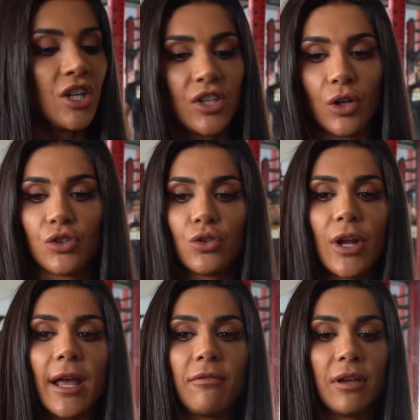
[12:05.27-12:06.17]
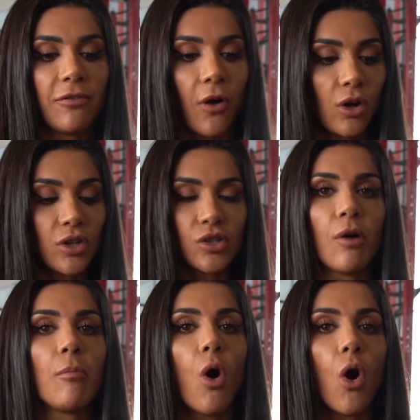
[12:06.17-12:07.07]
So today we focus
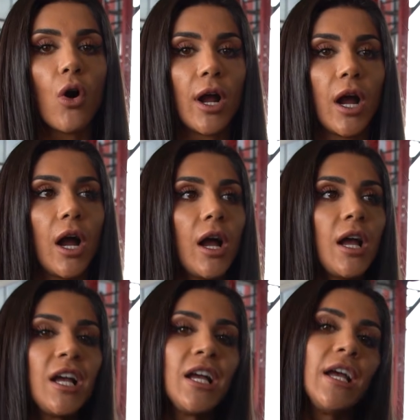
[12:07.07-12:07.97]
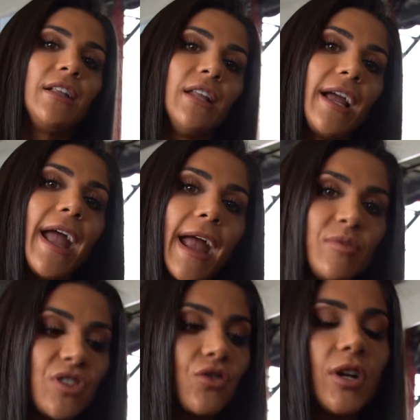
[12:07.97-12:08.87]
on more like
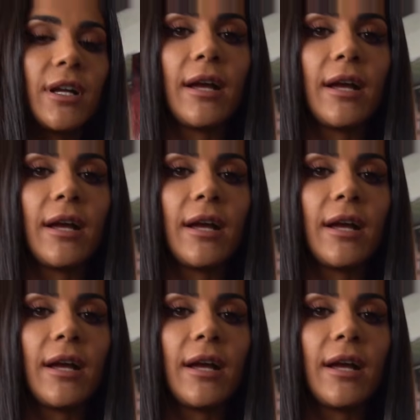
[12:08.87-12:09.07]
hamstring